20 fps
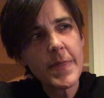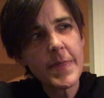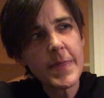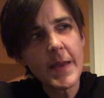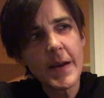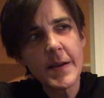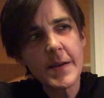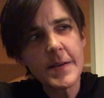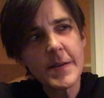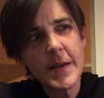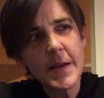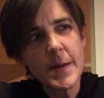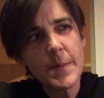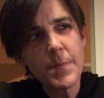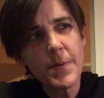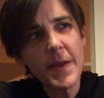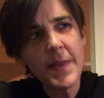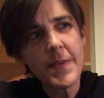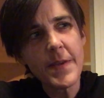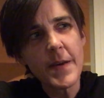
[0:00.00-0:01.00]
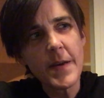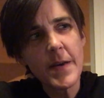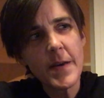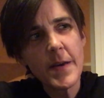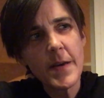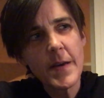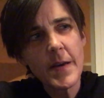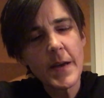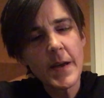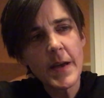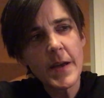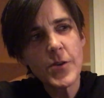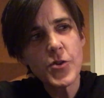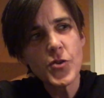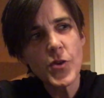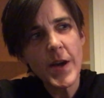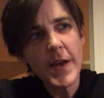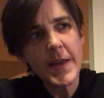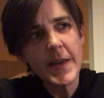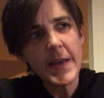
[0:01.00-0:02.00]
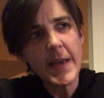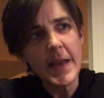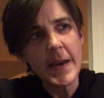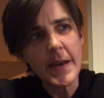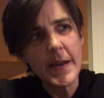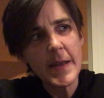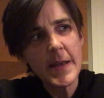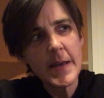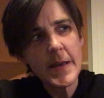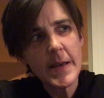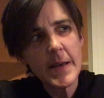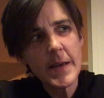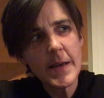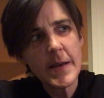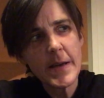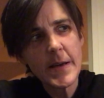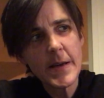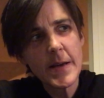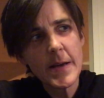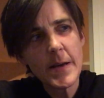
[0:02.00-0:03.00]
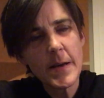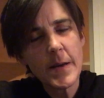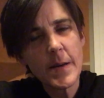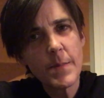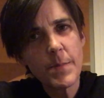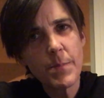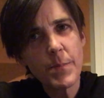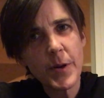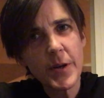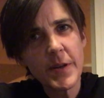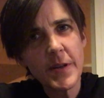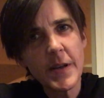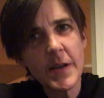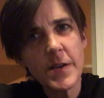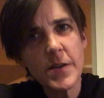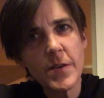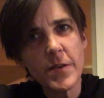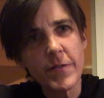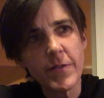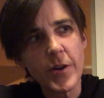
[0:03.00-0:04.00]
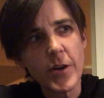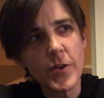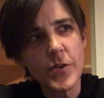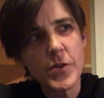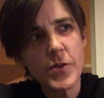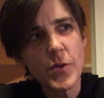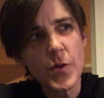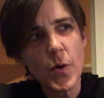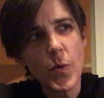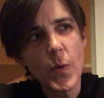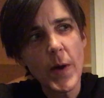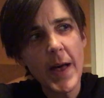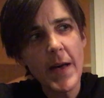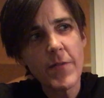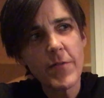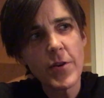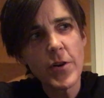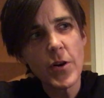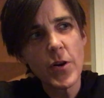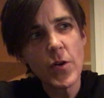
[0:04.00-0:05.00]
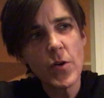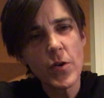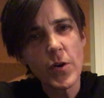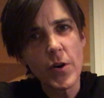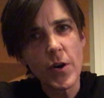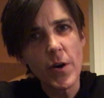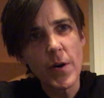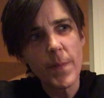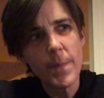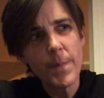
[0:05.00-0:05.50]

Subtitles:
Then they take a breather and try again, but the intervals grow ever longer.